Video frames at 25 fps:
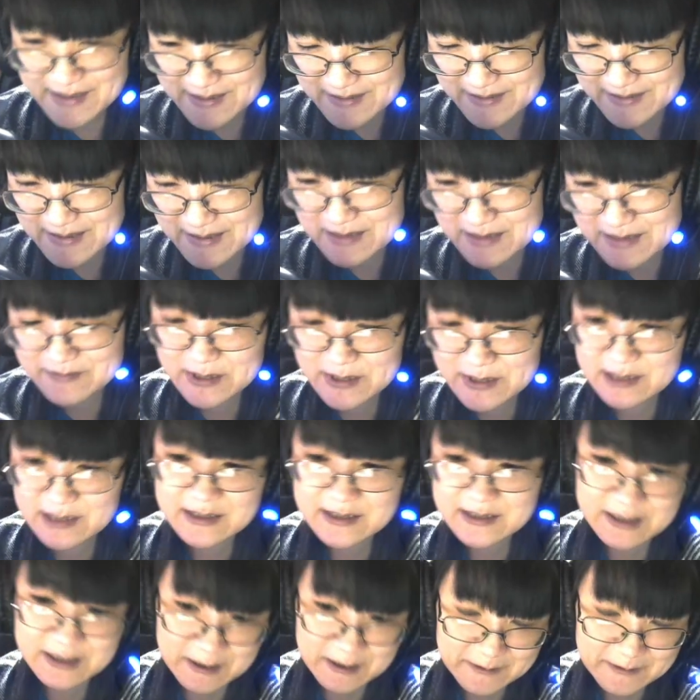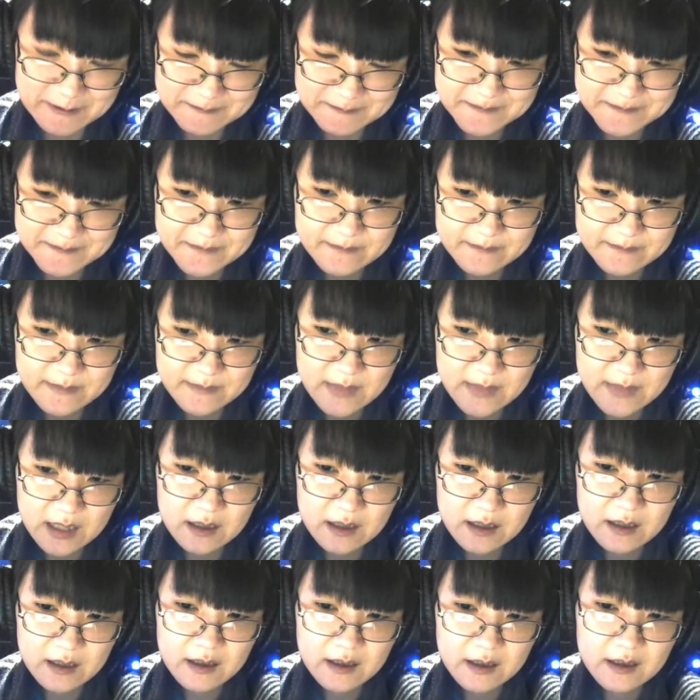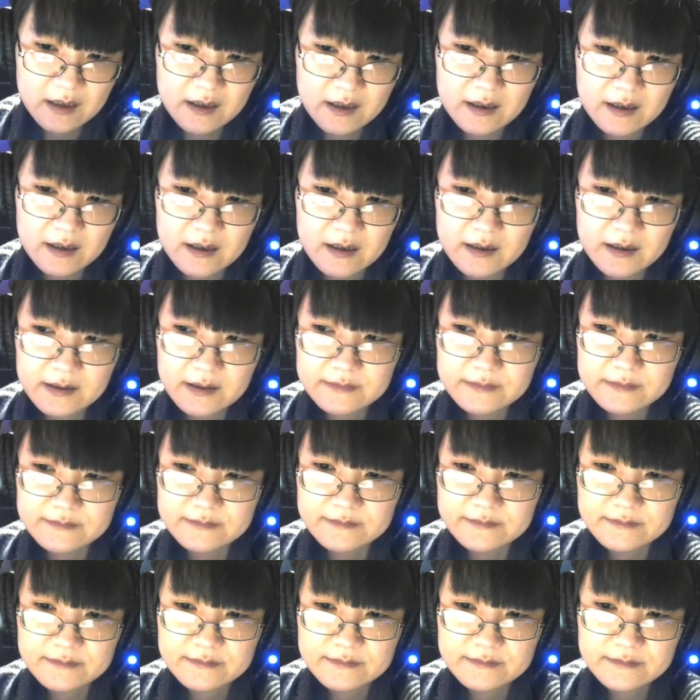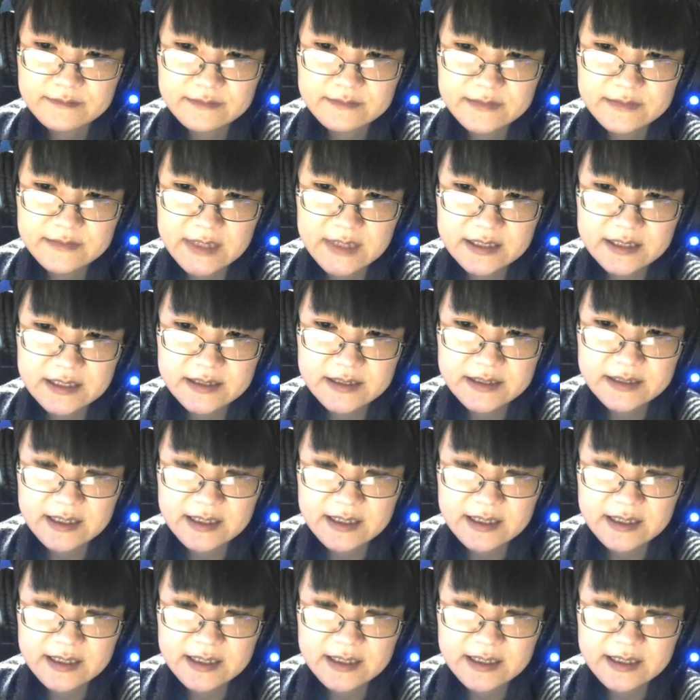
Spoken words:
the mentality behind the war and